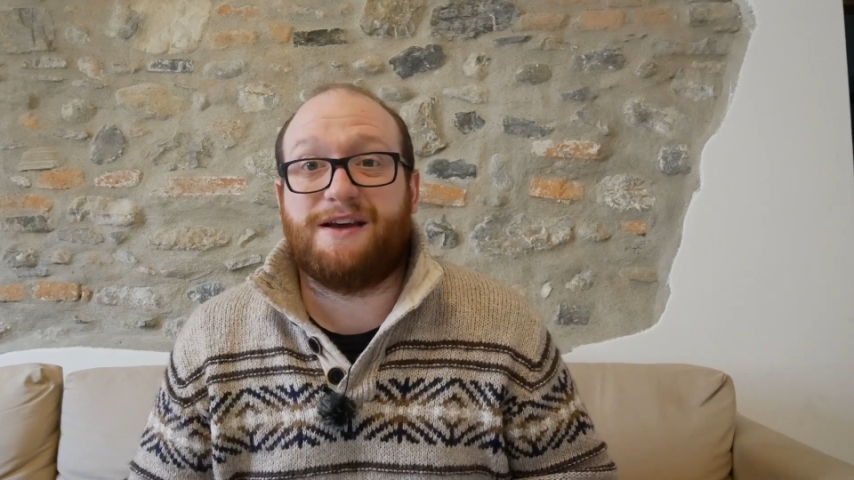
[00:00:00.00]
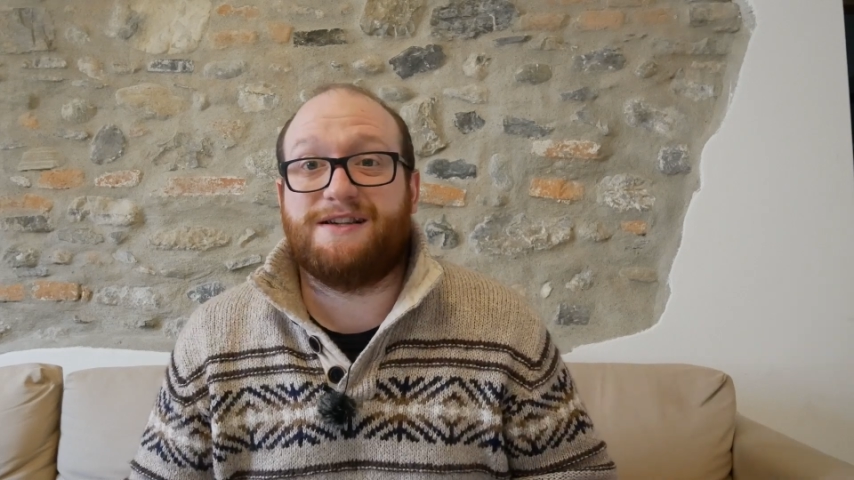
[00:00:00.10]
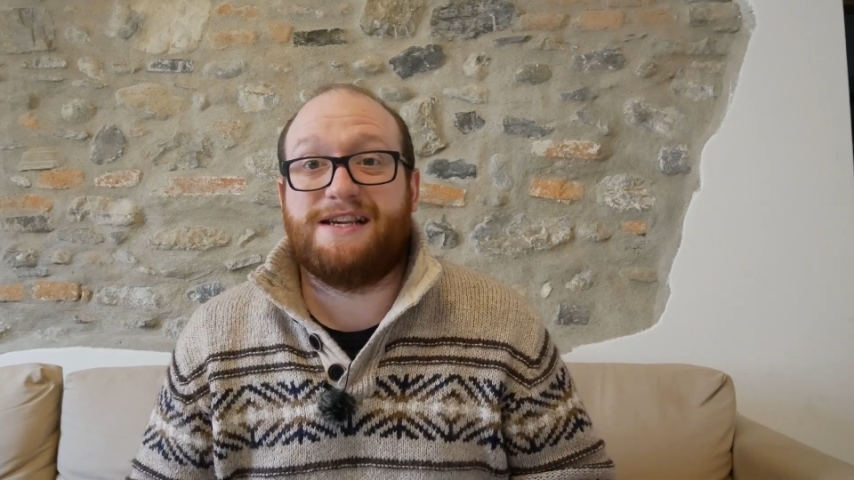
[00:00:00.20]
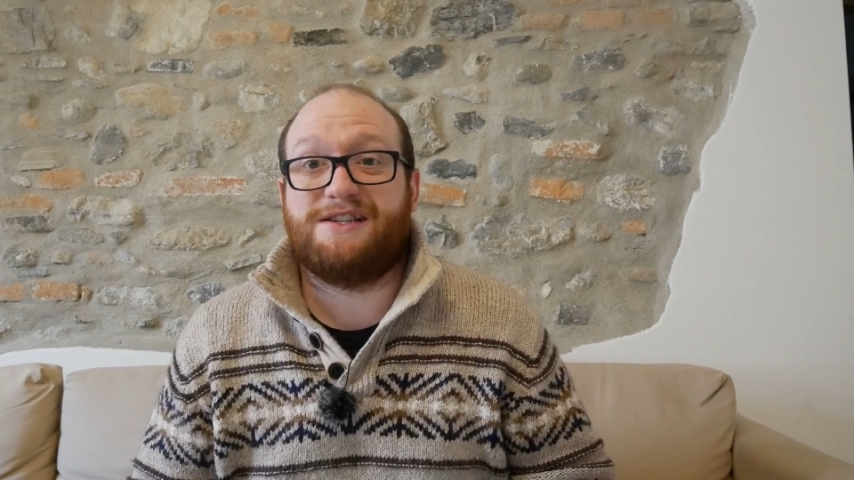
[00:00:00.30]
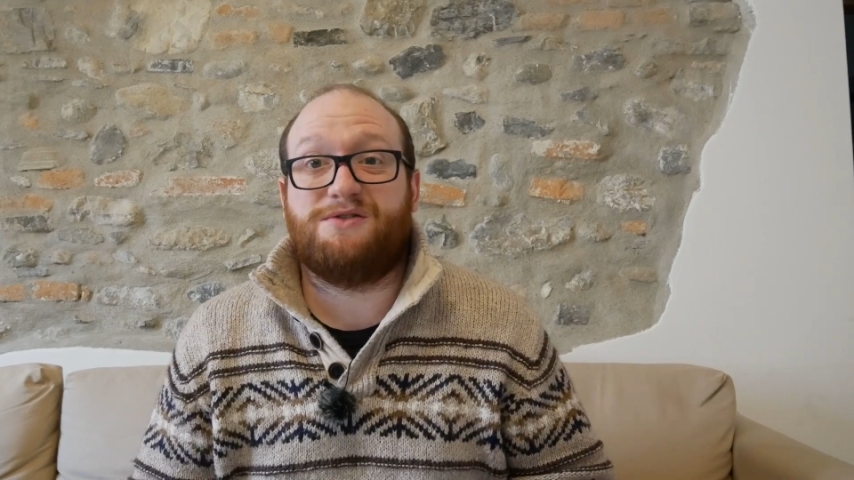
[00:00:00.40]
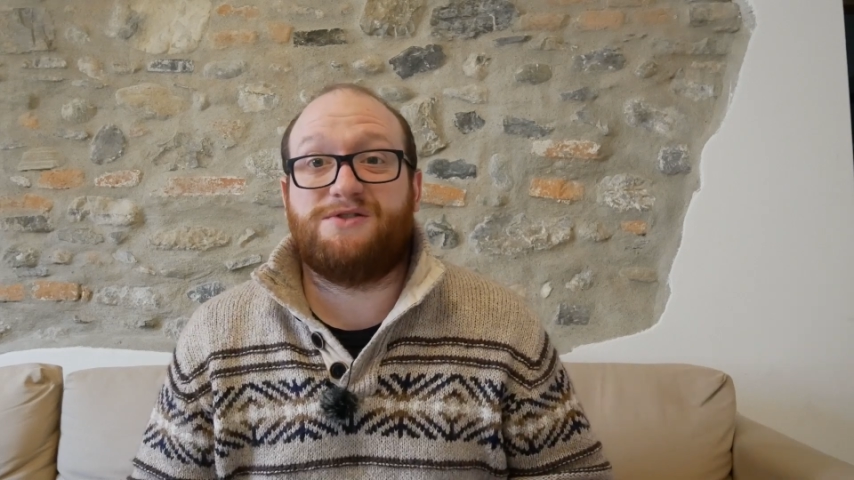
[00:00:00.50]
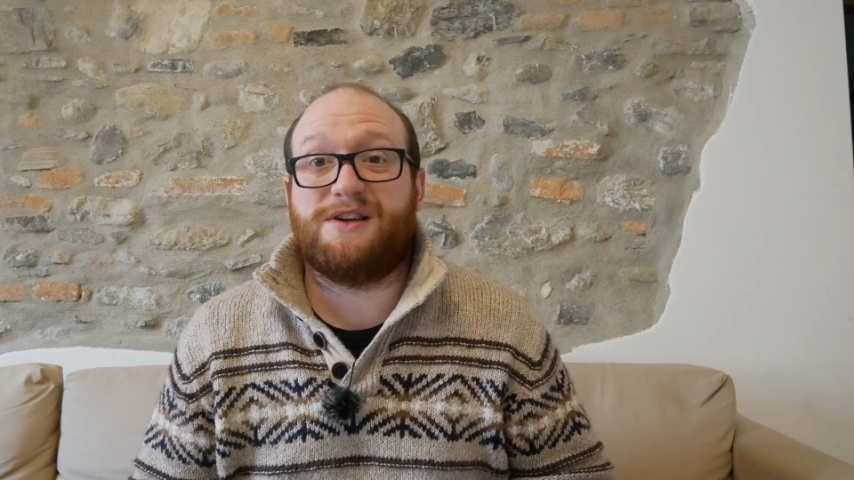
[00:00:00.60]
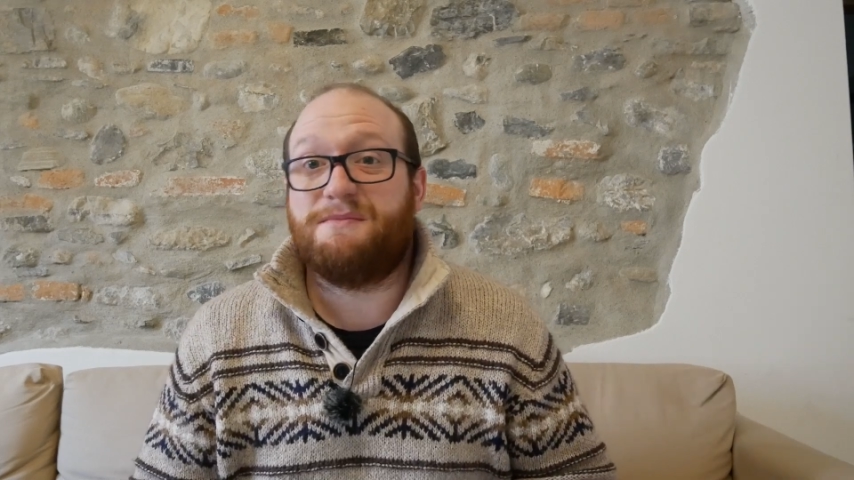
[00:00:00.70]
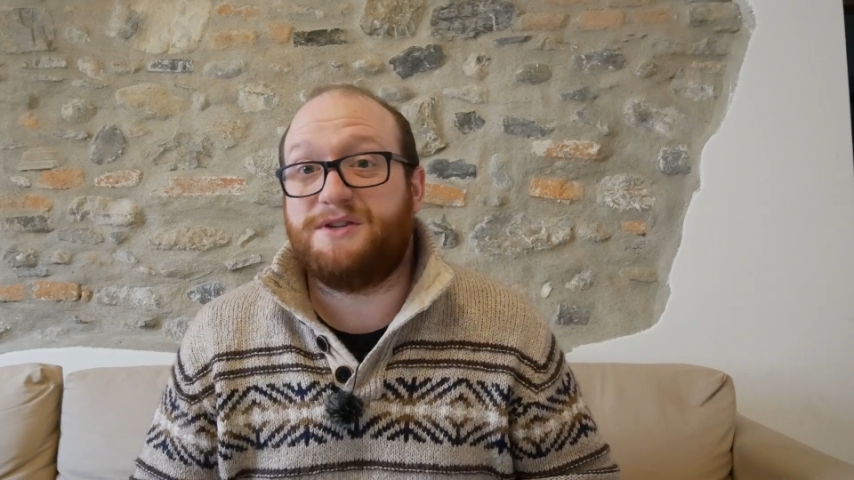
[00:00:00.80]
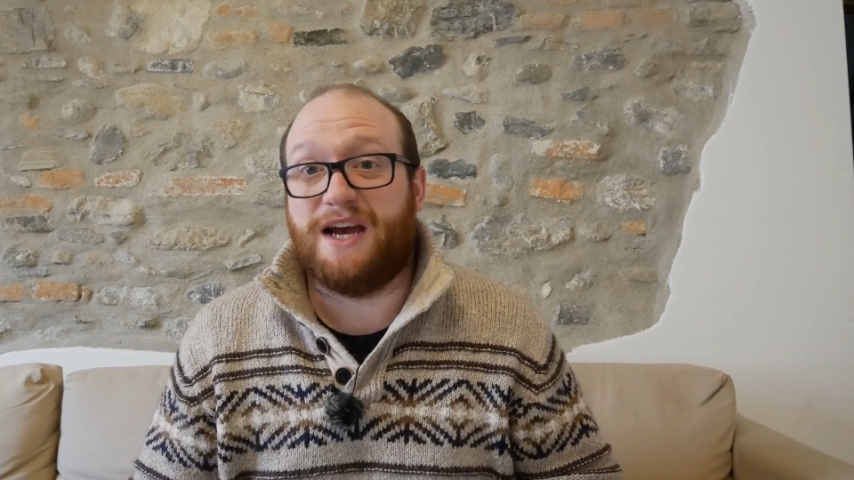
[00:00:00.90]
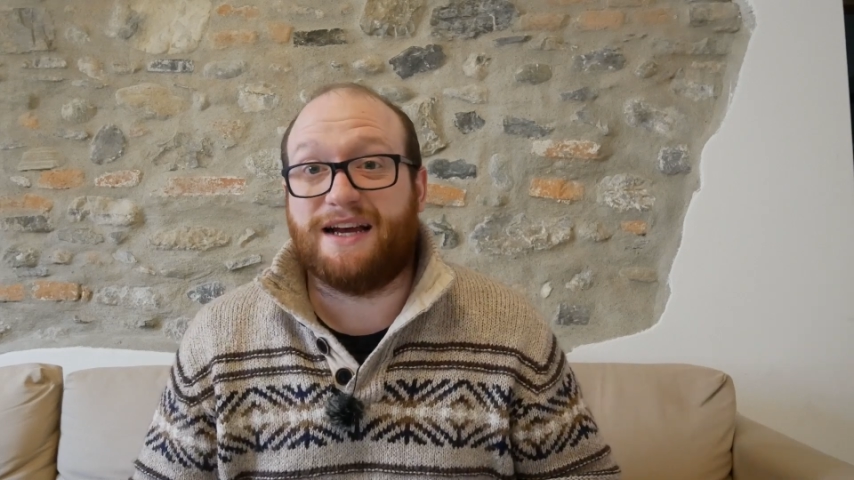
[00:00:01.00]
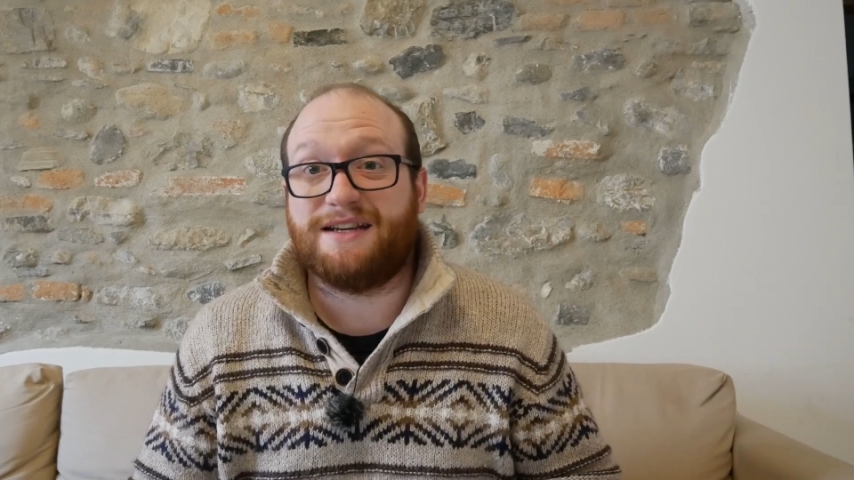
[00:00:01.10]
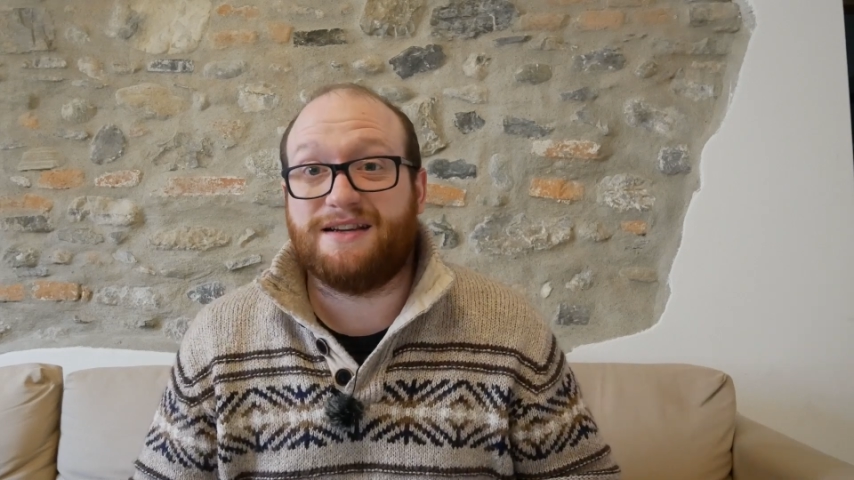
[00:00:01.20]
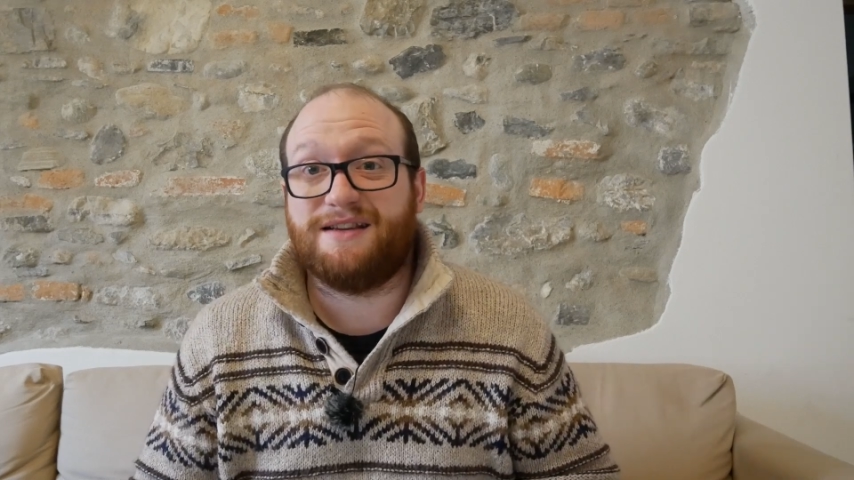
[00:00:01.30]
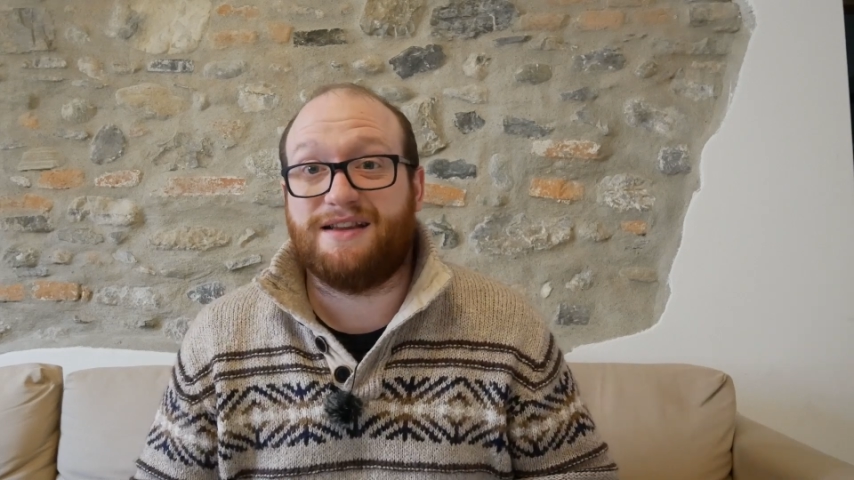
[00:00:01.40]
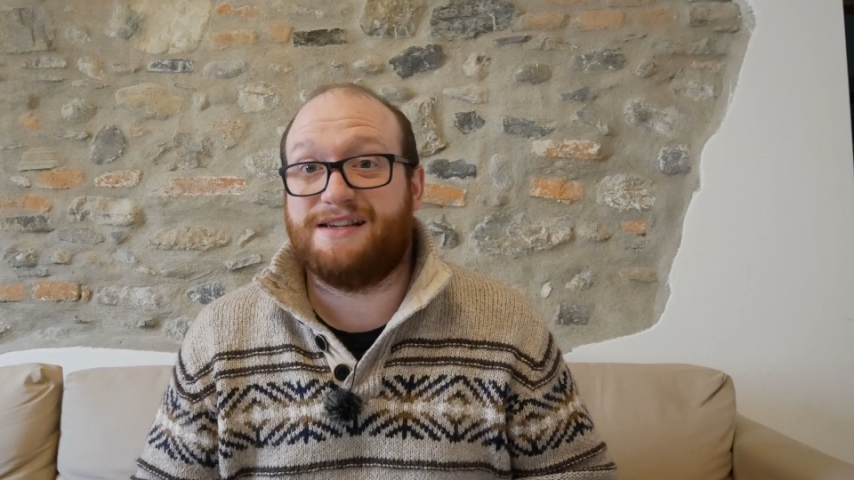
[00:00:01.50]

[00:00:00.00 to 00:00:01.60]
because there's no subject.